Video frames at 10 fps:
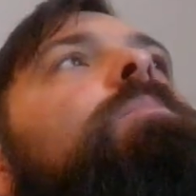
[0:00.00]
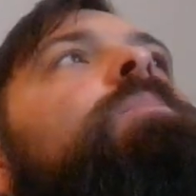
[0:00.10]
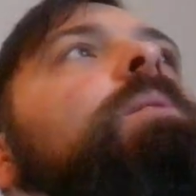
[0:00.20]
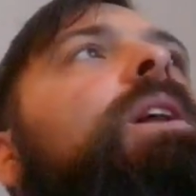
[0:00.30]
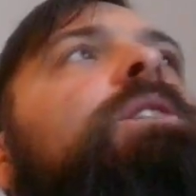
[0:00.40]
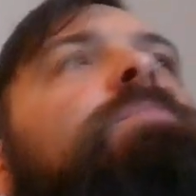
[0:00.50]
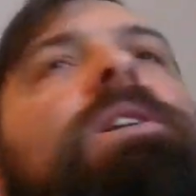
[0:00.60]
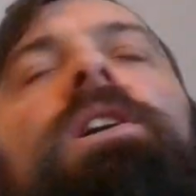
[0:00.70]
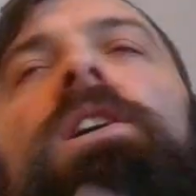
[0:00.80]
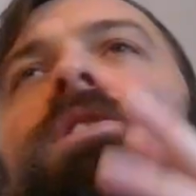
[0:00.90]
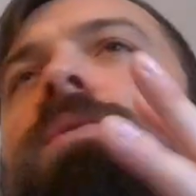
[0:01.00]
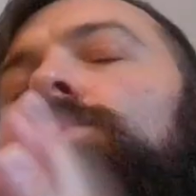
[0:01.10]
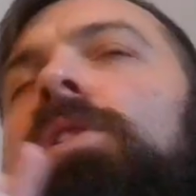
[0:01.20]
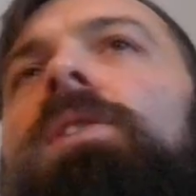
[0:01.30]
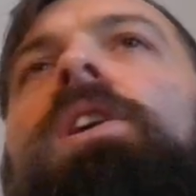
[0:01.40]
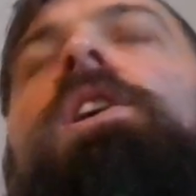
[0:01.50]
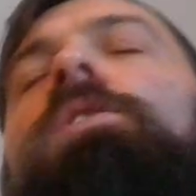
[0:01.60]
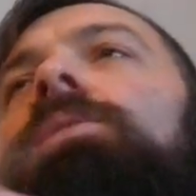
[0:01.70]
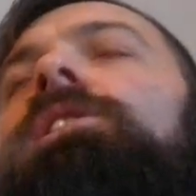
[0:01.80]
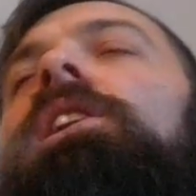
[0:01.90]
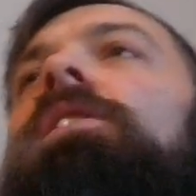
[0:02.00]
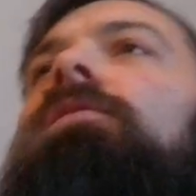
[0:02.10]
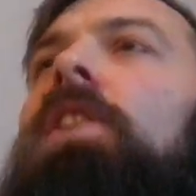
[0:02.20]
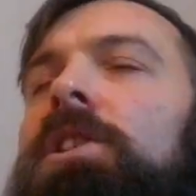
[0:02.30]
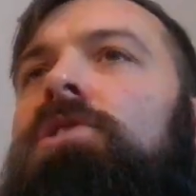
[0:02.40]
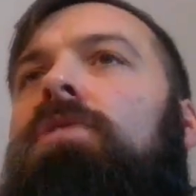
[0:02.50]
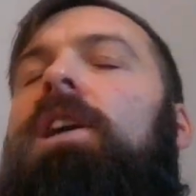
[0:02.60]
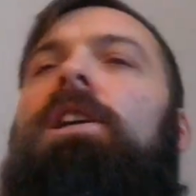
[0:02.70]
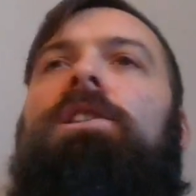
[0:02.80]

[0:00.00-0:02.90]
and people ask me, we're seeing a flux, right?